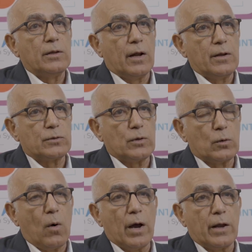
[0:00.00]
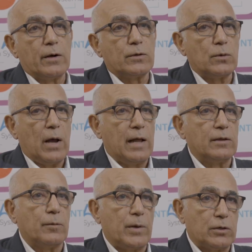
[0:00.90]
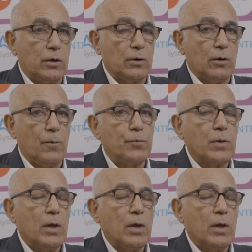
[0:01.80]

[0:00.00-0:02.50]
that is required to handle material.